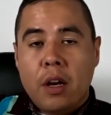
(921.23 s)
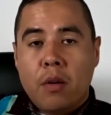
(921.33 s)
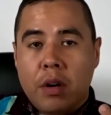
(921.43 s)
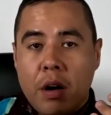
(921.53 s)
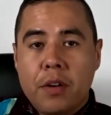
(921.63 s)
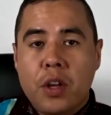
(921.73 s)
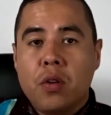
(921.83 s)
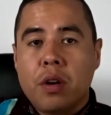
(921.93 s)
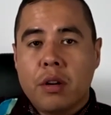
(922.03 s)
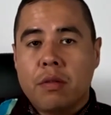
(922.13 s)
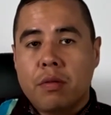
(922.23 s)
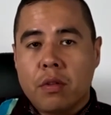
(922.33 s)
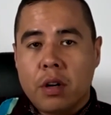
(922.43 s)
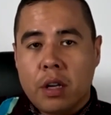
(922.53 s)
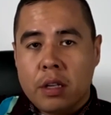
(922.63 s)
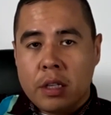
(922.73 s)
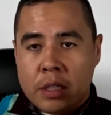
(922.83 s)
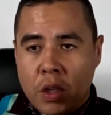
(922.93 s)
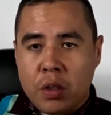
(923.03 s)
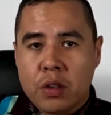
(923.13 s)
whatever you can afford. As
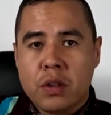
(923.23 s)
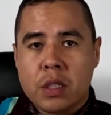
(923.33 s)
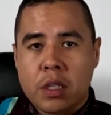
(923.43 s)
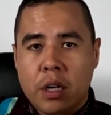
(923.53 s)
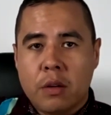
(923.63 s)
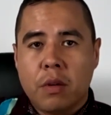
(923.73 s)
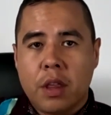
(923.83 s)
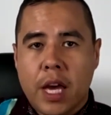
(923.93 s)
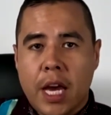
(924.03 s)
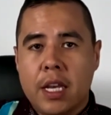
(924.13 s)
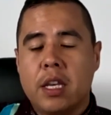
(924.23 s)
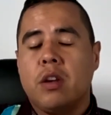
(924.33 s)
long as you start with that,